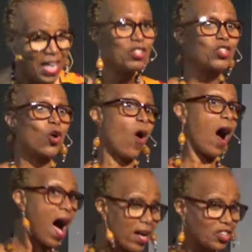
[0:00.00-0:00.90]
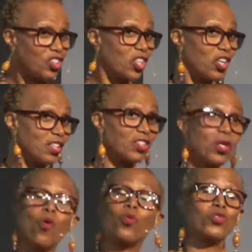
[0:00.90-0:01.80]
So our church
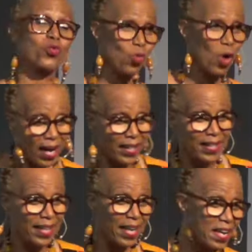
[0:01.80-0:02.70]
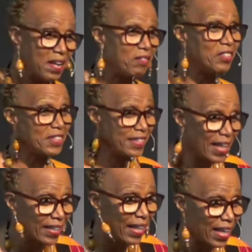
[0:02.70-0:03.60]
was rocking every
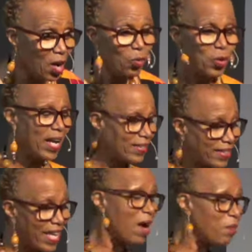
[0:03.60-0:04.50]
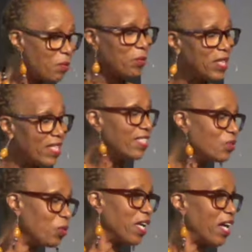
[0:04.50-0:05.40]
Sunday. We had
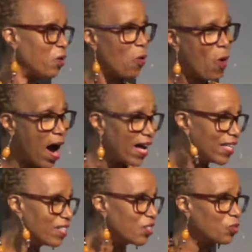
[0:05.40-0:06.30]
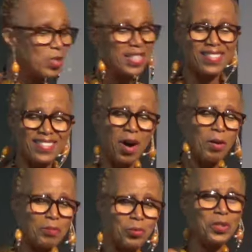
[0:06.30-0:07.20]
tambourines, we had choirs, we
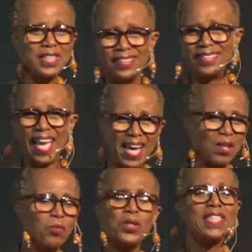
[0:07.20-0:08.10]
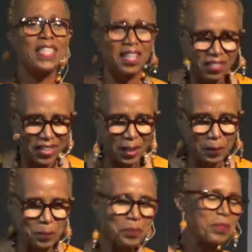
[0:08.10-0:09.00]
stomped, we chatted, we did everything.